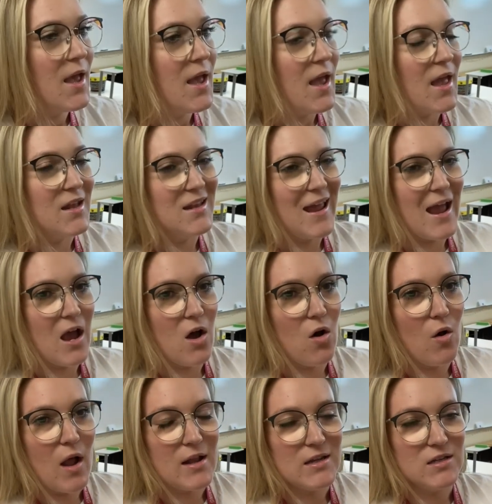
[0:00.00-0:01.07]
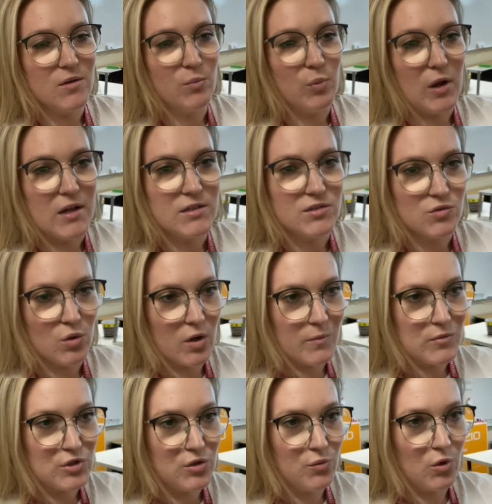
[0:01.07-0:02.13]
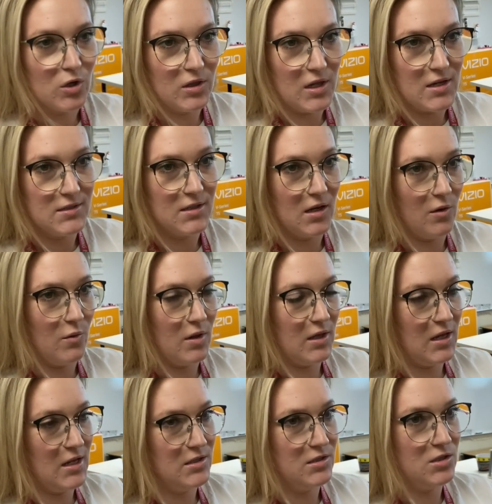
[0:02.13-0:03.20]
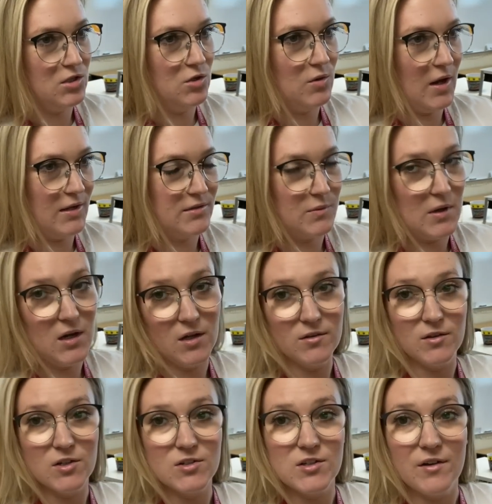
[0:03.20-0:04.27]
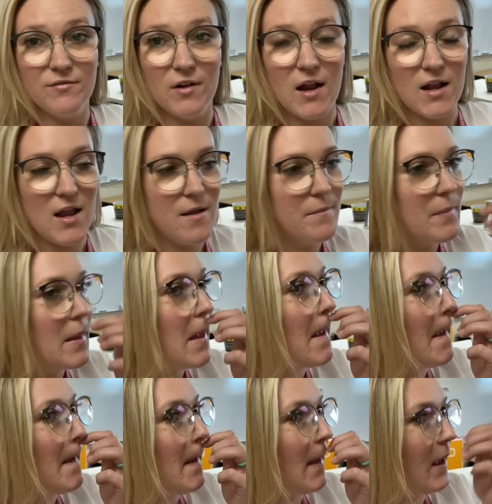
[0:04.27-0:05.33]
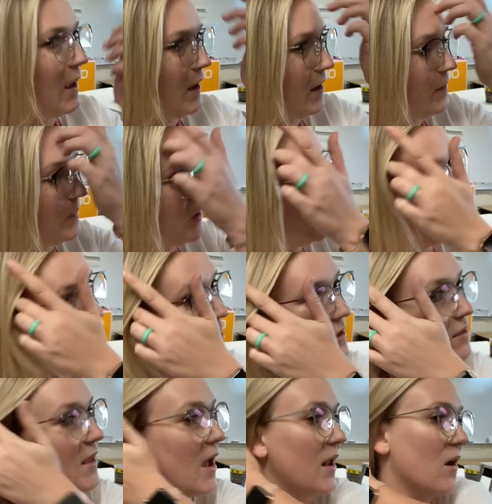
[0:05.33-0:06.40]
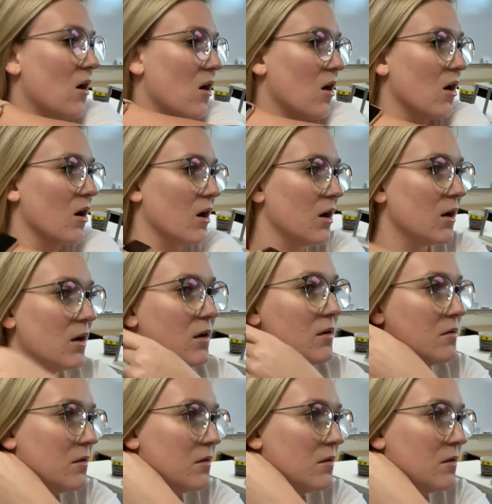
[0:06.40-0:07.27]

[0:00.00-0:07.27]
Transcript: and now I need to brainstorm two more things that I want the kids to do next week on Thursday, Friday, um, that are